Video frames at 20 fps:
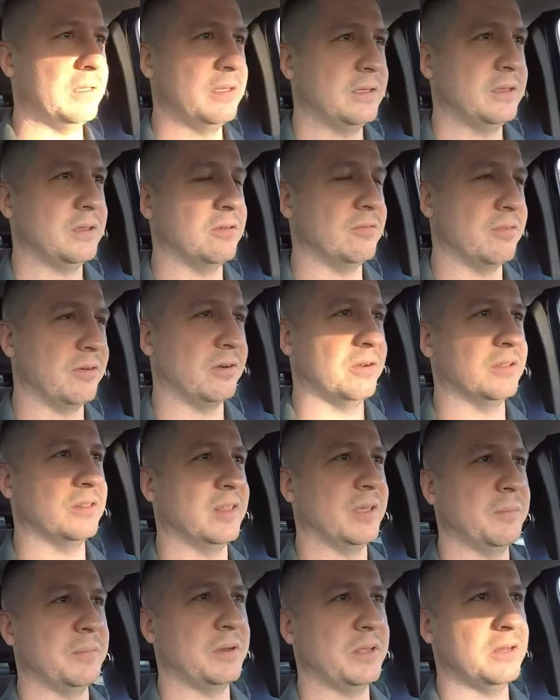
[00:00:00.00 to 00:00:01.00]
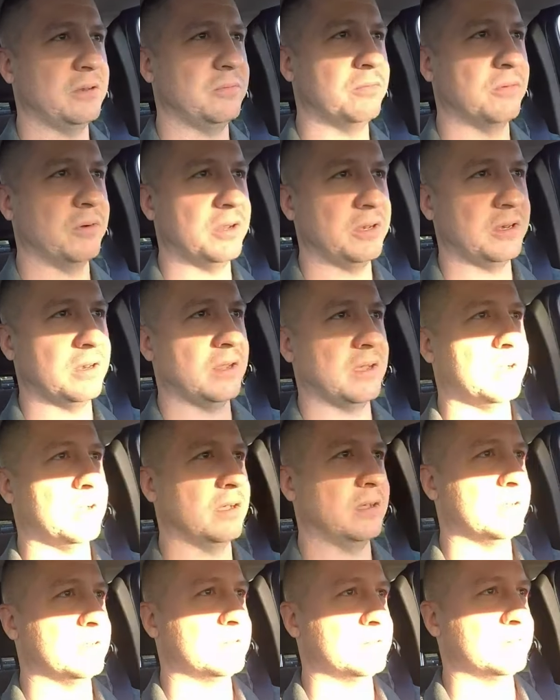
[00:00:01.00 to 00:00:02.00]
You're very limited when
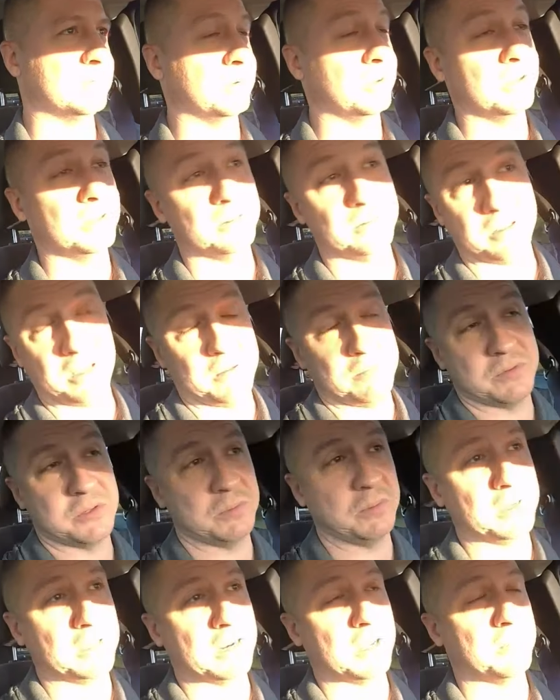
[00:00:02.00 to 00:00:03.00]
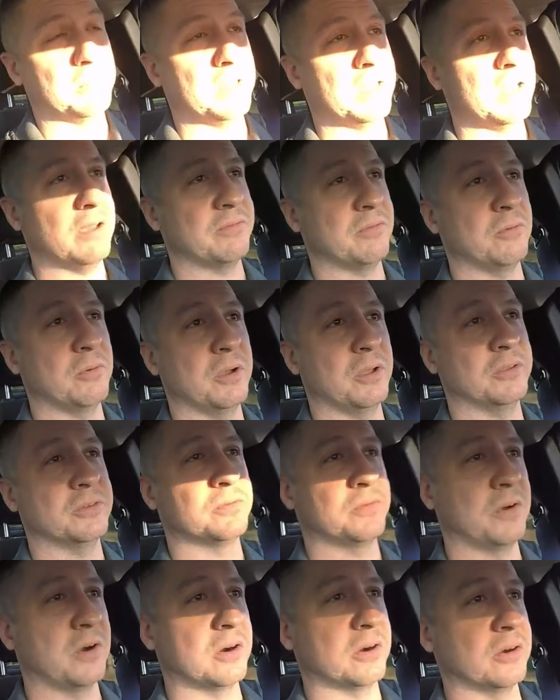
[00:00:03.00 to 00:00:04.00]
well, I'm speaking on behalf of Wells
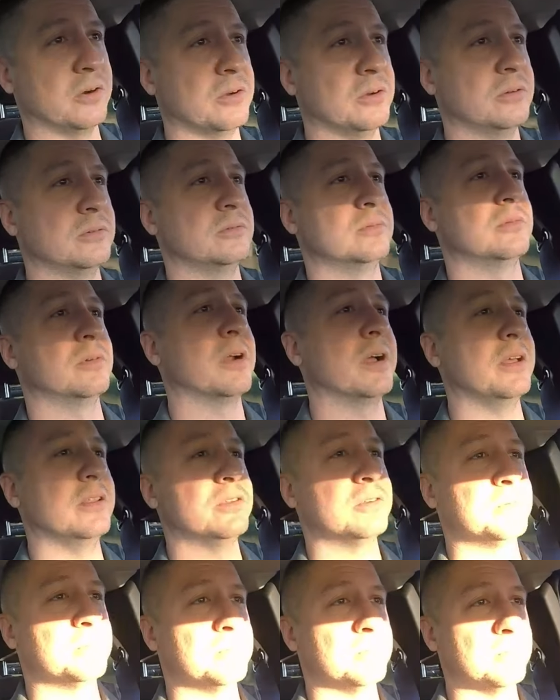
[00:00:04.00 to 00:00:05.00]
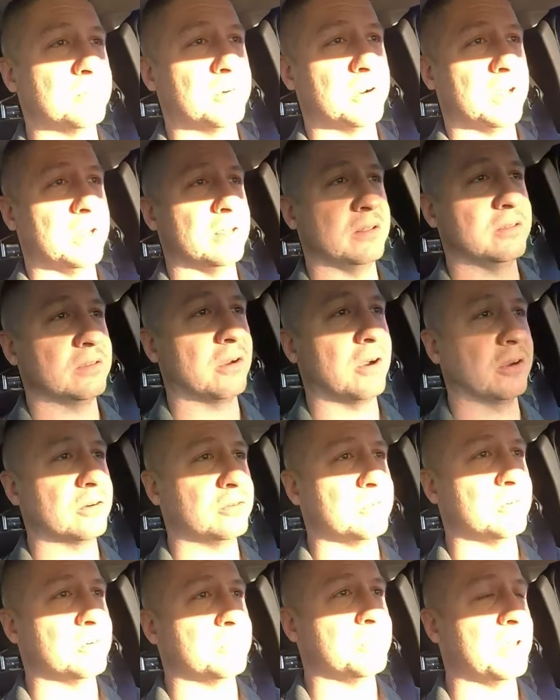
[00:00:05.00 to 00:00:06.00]
Fargo, what I had talked
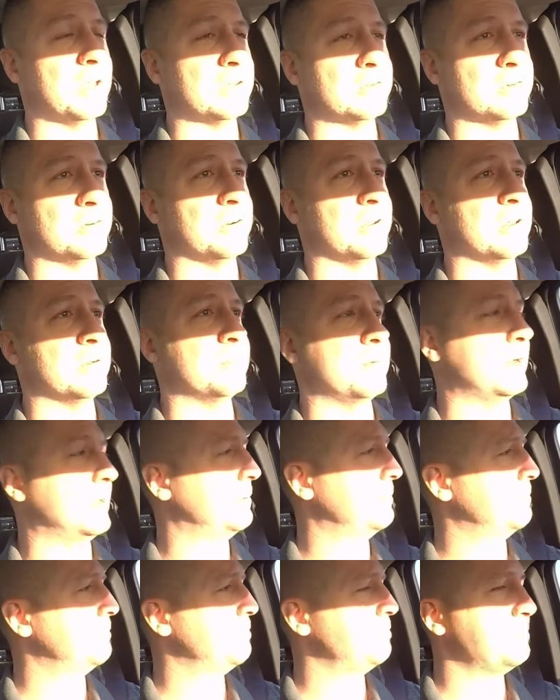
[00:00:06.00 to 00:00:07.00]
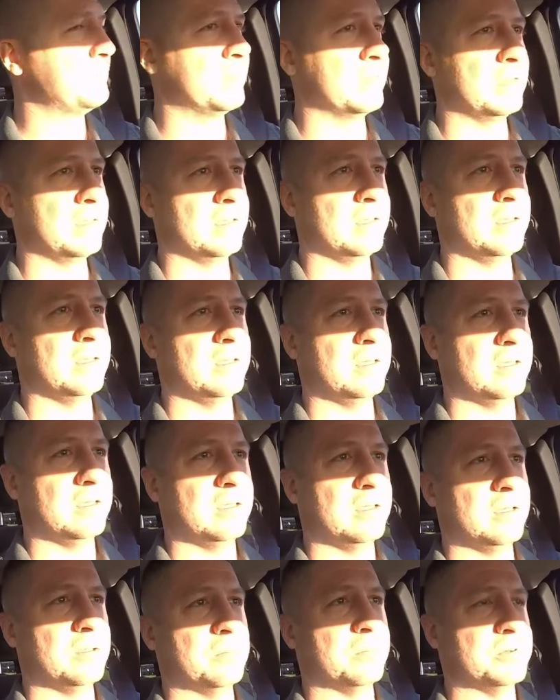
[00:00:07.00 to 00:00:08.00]
to them yesterday about,
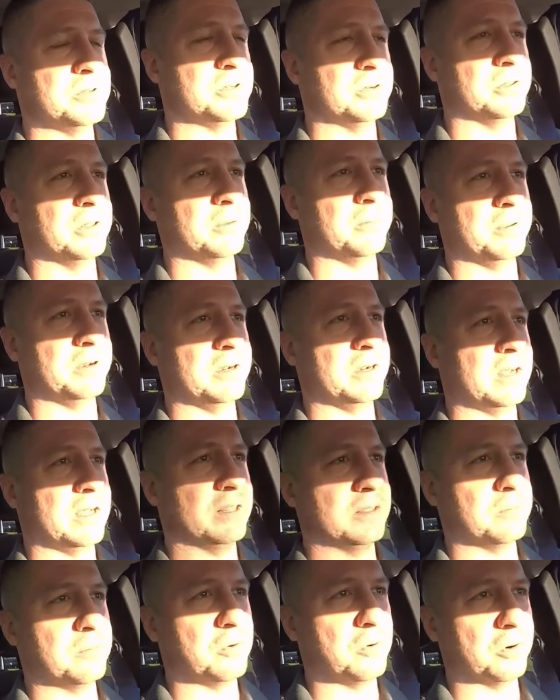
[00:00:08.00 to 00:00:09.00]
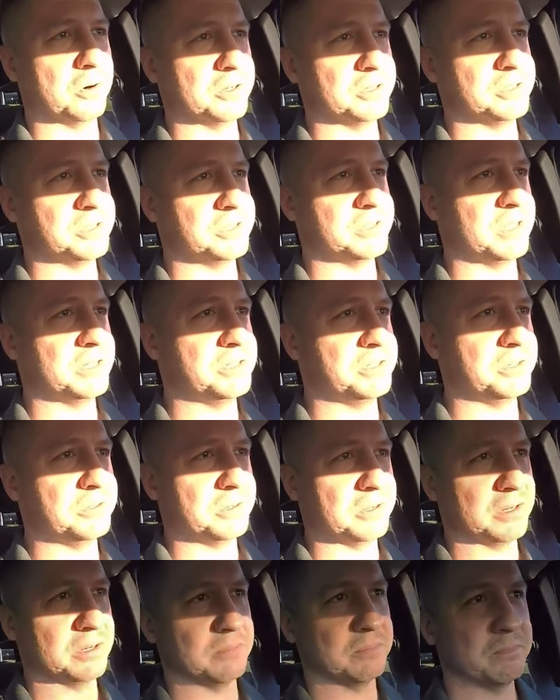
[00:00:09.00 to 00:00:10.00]
but you're limited on the mortgages that you
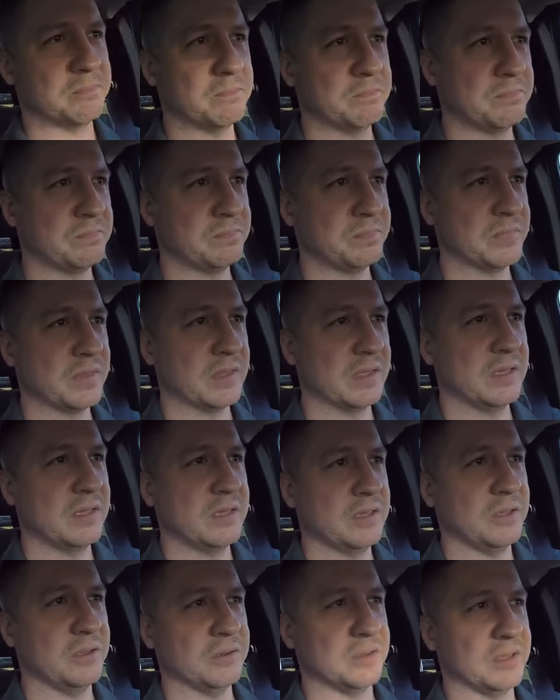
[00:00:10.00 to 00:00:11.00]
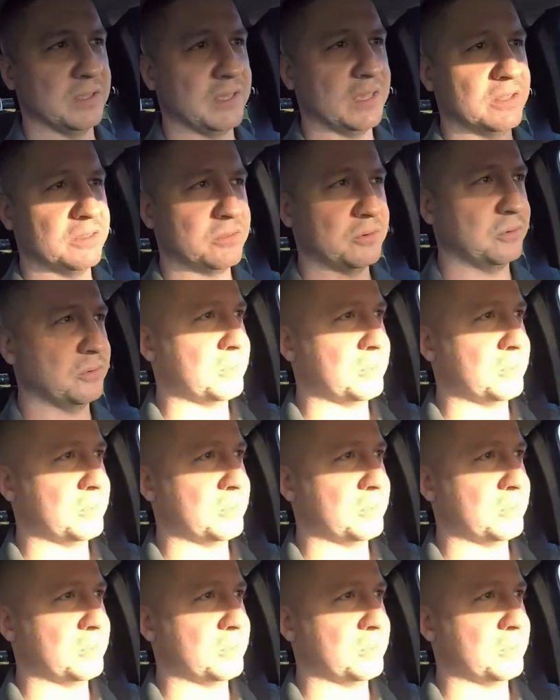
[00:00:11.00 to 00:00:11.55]
can get through